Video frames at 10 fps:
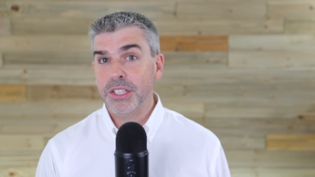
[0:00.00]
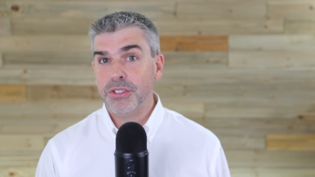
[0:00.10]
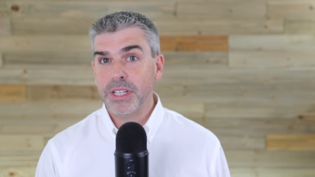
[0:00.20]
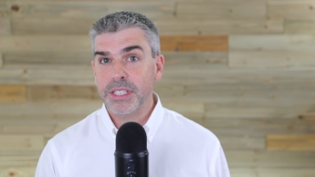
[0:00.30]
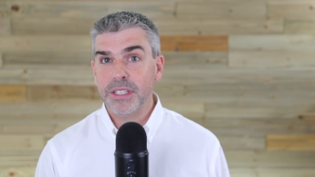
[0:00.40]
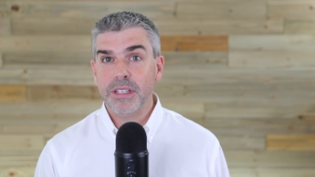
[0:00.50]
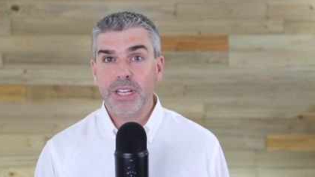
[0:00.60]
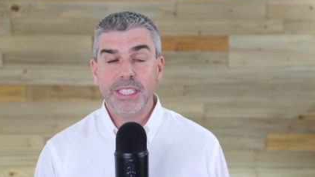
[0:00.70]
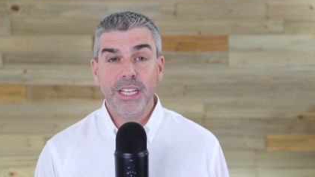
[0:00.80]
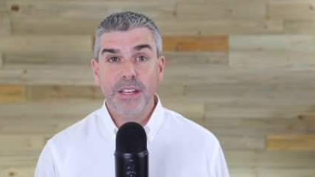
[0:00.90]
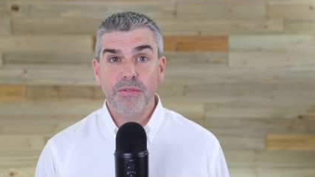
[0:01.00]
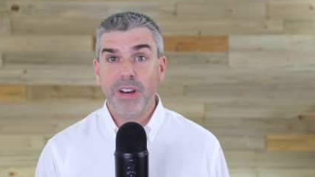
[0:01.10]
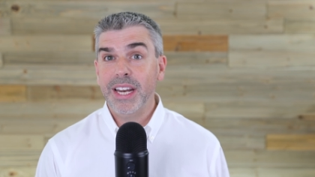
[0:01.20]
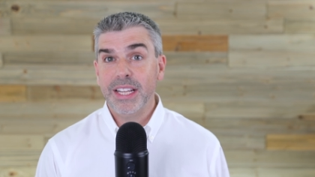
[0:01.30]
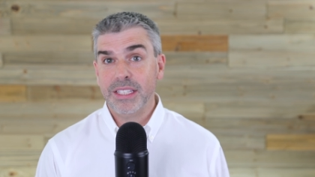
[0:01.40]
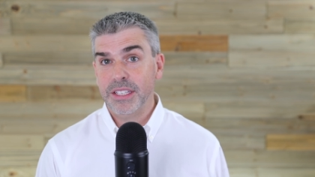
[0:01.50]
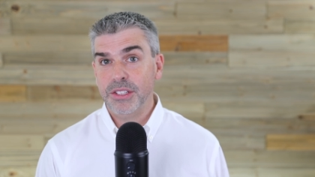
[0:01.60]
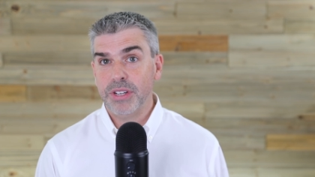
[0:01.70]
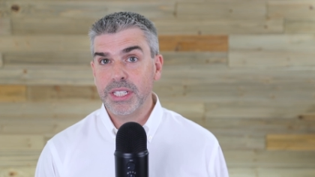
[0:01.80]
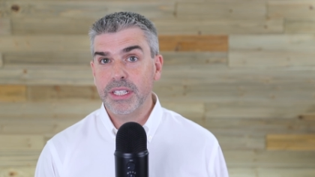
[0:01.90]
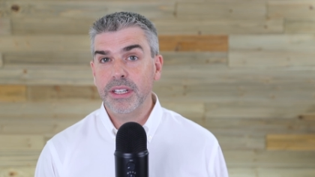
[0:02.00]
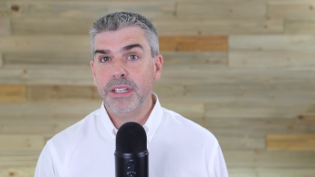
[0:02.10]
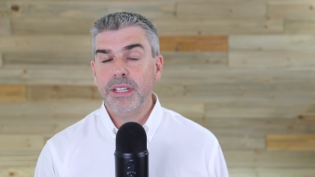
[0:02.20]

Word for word: interested. Let's say finance is interested.